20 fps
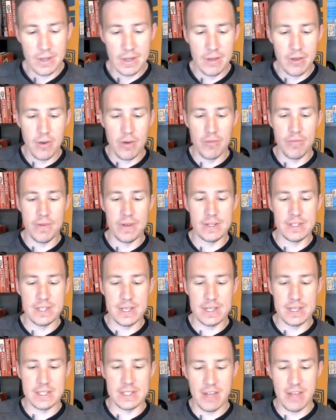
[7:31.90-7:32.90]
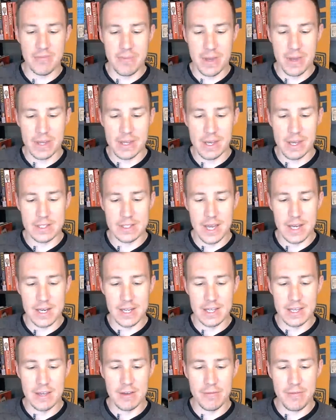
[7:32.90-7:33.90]
Irfane says he left back. Yes, I
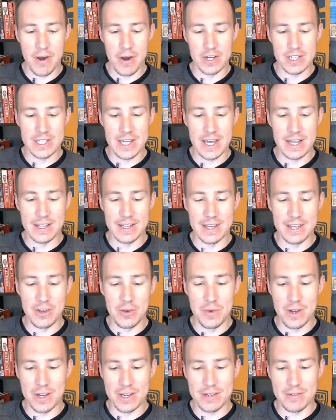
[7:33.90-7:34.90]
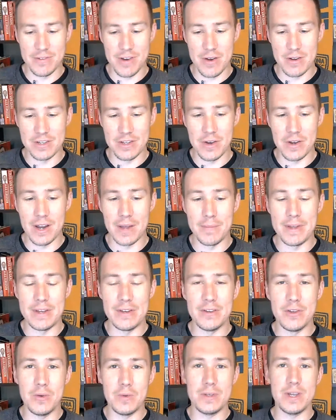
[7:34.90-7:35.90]
need Kvaratskhelia. You want Kvaradona? I
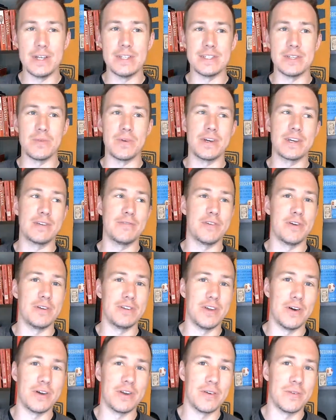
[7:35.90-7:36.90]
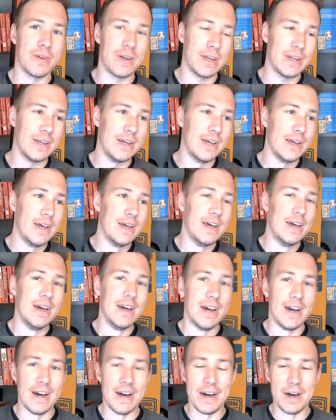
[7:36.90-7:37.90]
mean, who doesn't want Kvaradona, right?
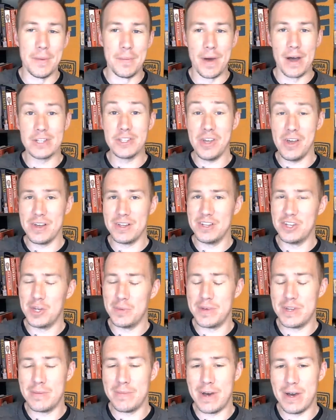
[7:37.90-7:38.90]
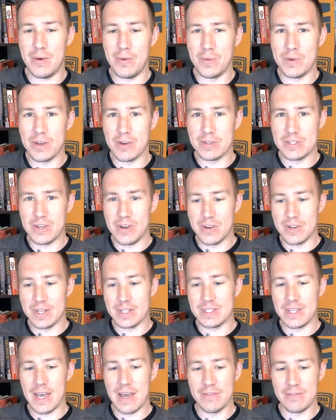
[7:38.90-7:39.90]
I'll talk a little bit about winger
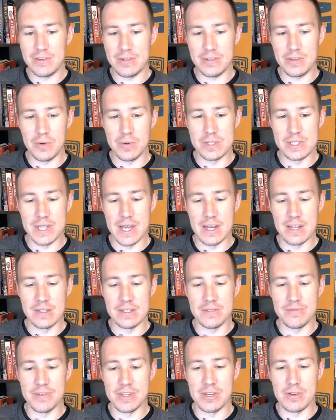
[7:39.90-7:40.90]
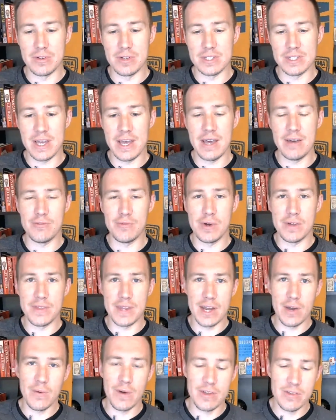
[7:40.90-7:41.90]
targets towards the end of this video because I have one that
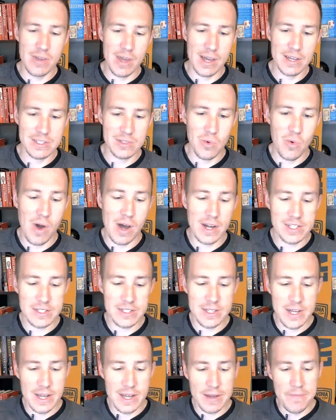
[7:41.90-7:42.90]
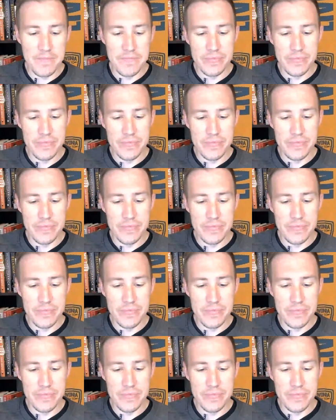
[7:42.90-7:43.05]
I want you guys to watch today.